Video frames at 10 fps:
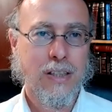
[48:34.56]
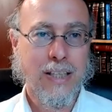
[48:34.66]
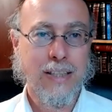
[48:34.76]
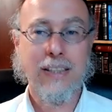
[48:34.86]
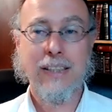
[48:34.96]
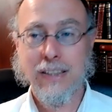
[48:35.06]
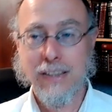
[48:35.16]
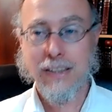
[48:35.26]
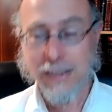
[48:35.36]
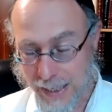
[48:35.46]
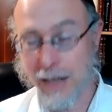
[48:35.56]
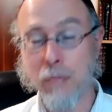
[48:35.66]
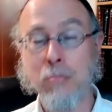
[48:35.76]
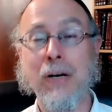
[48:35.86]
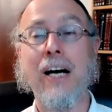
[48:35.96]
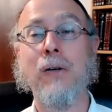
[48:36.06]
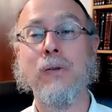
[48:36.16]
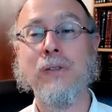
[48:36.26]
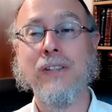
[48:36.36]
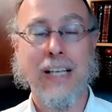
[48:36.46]
less
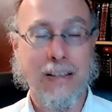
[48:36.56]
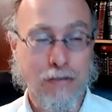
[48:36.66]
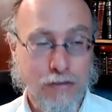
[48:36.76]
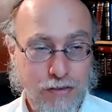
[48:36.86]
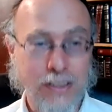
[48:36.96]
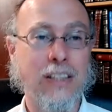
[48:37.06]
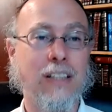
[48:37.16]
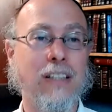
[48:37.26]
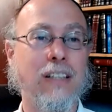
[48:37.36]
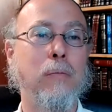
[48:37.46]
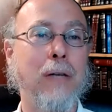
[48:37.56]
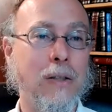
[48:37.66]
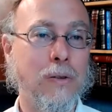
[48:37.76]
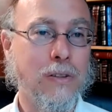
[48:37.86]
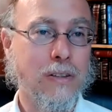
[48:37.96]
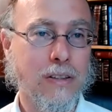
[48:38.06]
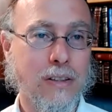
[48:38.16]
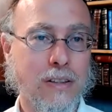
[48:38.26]
time-bound and physically bound.